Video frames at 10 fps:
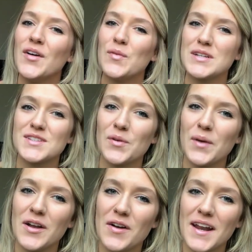What's
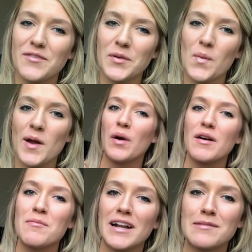going on, everyone?
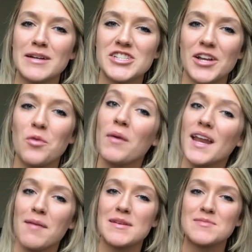Welcome back to my channel. My
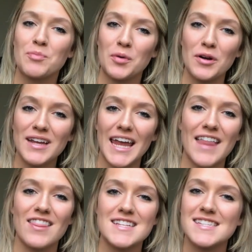name is Brooke
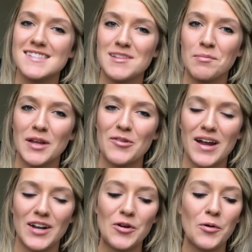and this is Simply
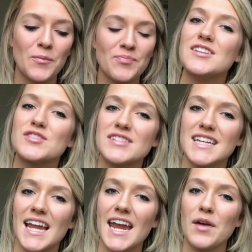Radical. So
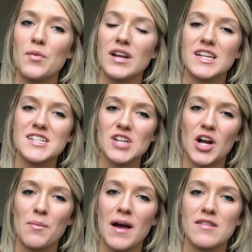today I wanted to
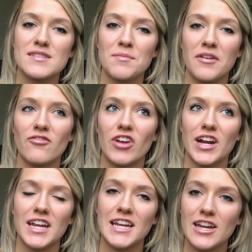talk about something
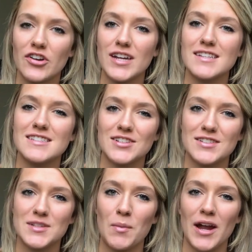very near and dear
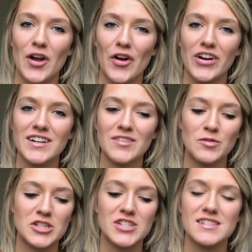to my heart,
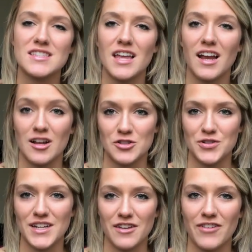which is the
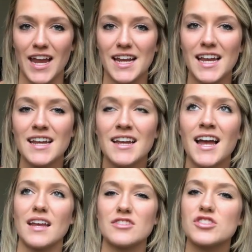country of Haiti,
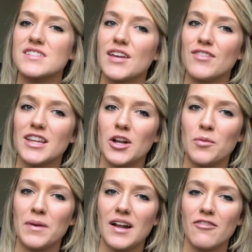and just give a little
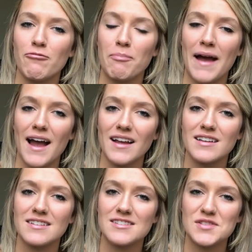bit of
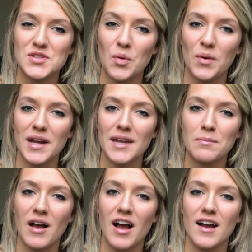backstory
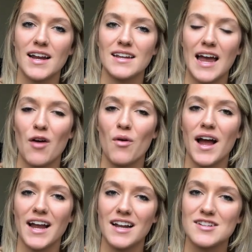behind how
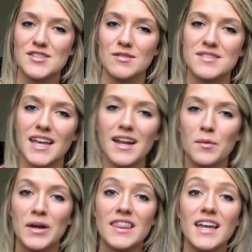I got associated
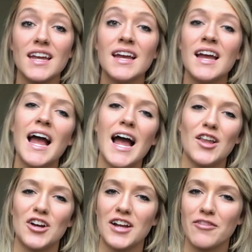with it, how
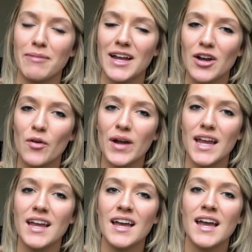long I've been
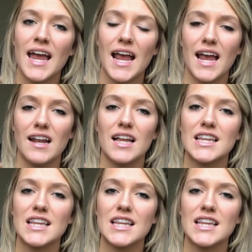going, and a